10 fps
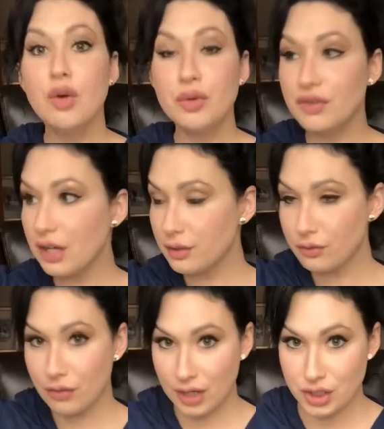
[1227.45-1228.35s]
We've got the
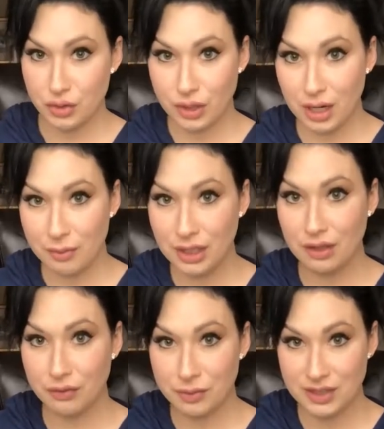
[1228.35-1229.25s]
French who are coming
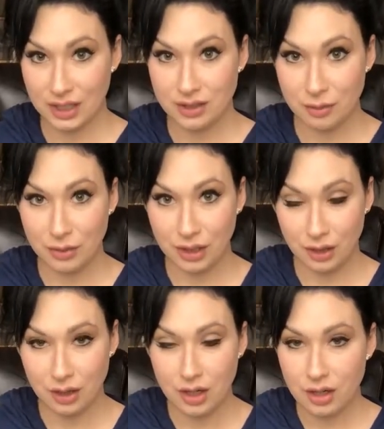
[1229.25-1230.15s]
in from Saint Domingue.